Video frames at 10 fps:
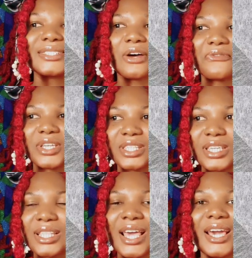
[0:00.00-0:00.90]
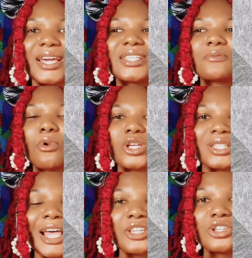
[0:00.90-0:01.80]
interfacing. It is
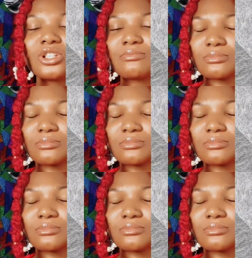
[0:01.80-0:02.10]
most likely